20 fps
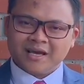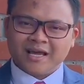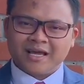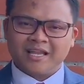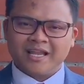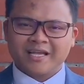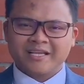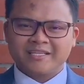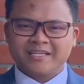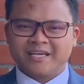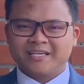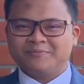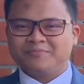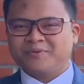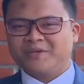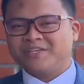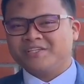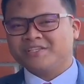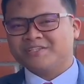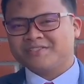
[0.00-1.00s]
and like dan
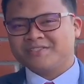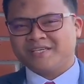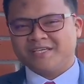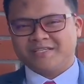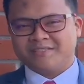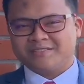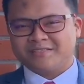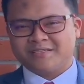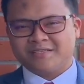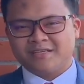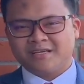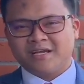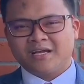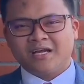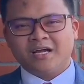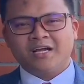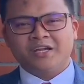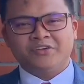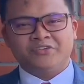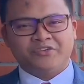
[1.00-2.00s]
pena said
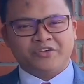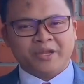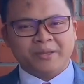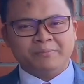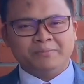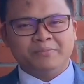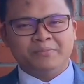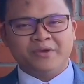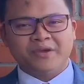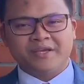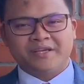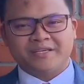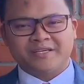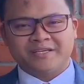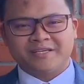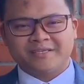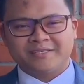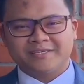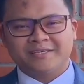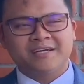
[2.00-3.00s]
dream big
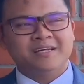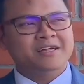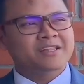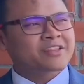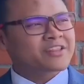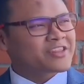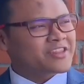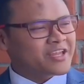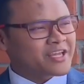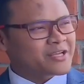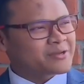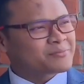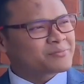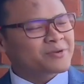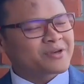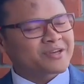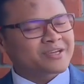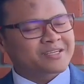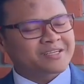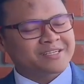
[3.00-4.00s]
think
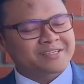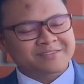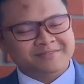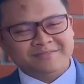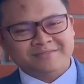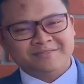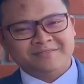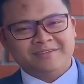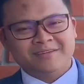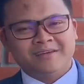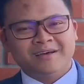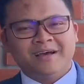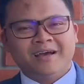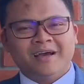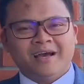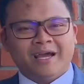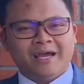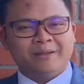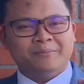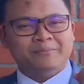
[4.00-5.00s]
big
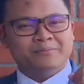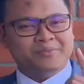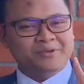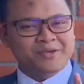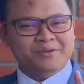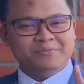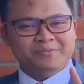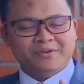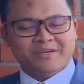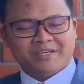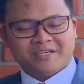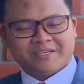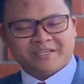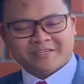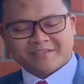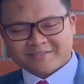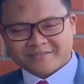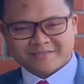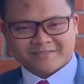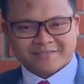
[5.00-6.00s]
and be big
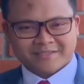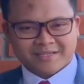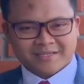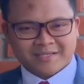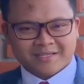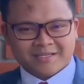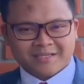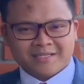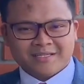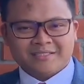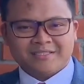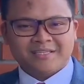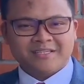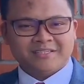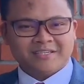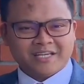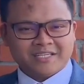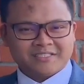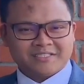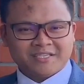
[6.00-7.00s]
till
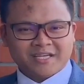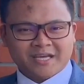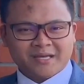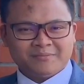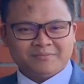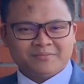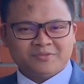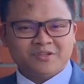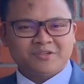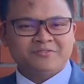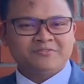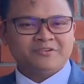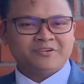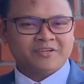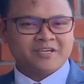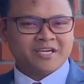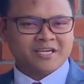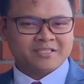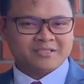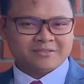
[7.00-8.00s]
next time don't
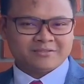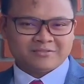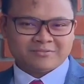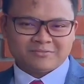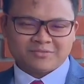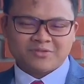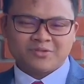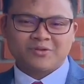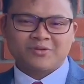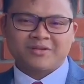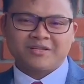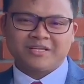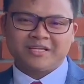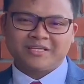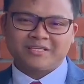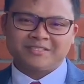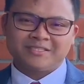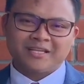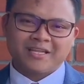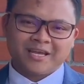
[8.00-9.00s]
forget to click
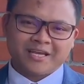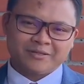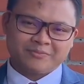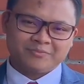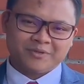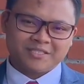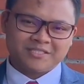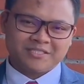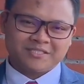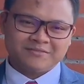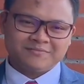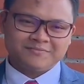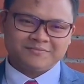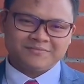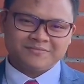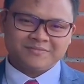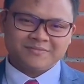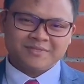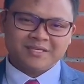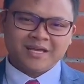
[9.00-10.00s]
the like
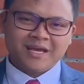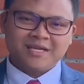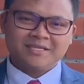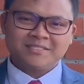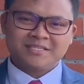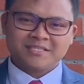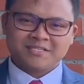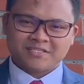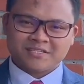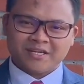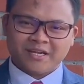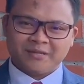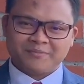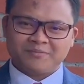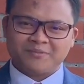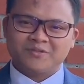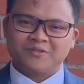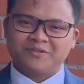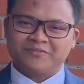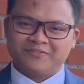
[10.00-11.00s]
button and
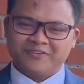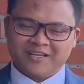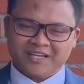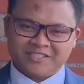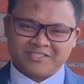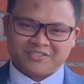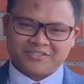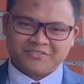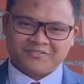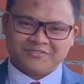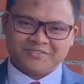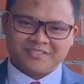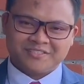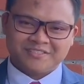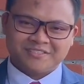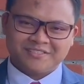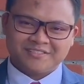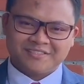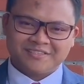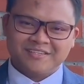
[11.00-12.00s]
subscribe to The
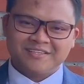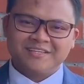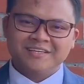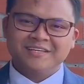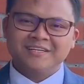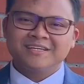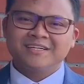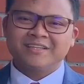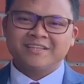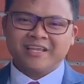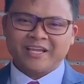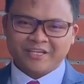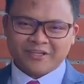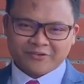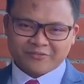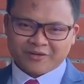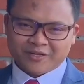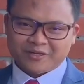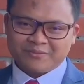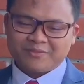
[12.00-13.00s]
Philanthropist. Thank
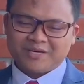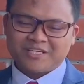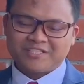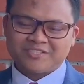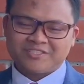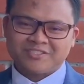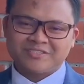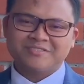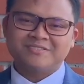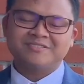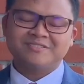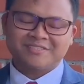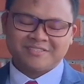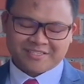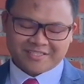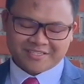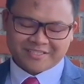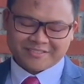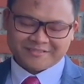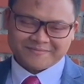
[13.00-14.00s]
you very much.
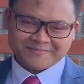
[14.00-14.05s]
See ya.